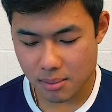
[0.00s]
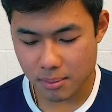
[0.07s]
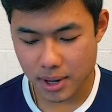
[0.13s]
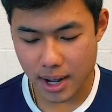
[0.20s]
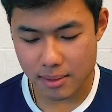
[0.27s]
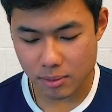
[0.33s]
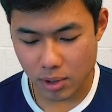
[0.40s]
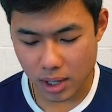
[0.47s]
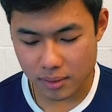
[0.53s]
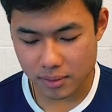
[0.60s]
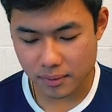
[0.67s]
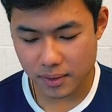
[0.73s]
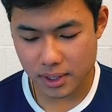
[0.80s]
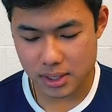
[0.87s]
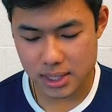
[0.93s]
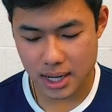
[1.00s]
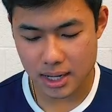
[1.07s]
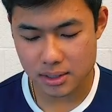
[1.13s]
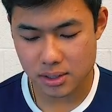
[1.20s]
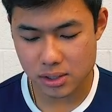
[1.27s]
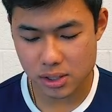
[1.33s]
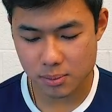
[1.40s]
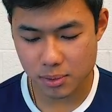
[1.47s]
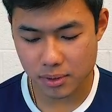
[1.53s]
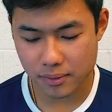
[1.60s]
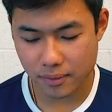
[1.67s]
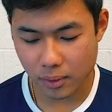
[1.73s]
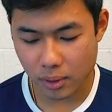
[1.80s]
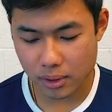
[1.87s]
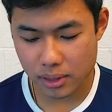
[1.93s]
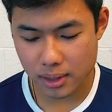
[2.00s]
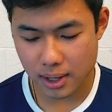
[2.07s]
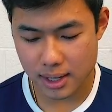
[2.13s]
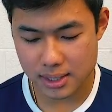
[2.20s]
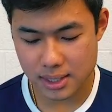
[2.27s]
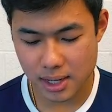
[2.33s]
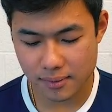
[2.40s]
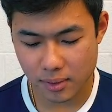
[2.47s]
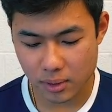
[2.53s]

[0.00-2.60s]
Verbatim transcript: but I am grateful for the challenges you put forth as they have